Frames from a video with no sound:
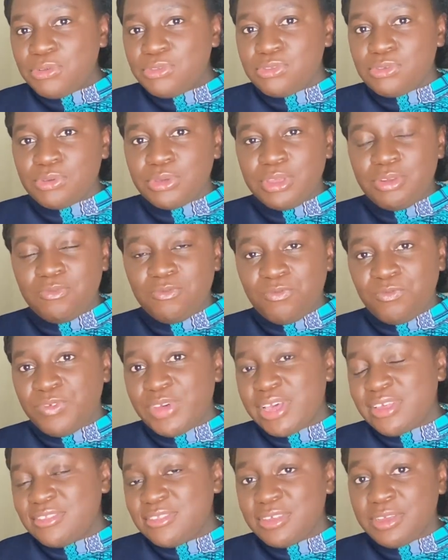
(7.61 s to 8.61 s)
to
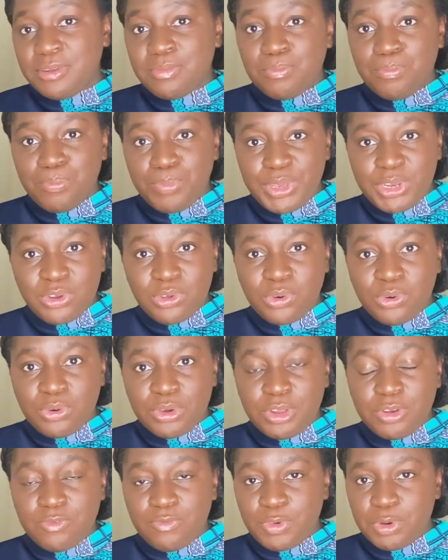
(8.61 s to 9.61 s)
invest in
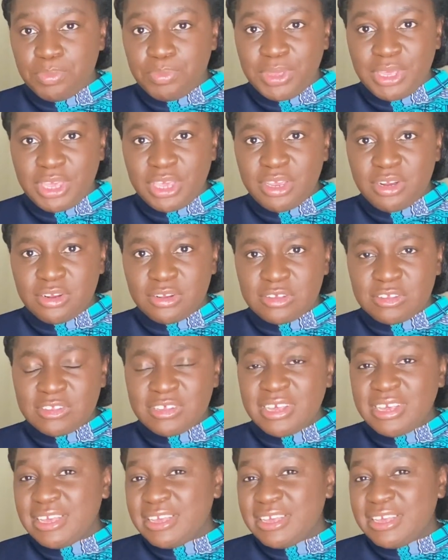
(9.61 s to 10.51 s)
Bitcoin for beginners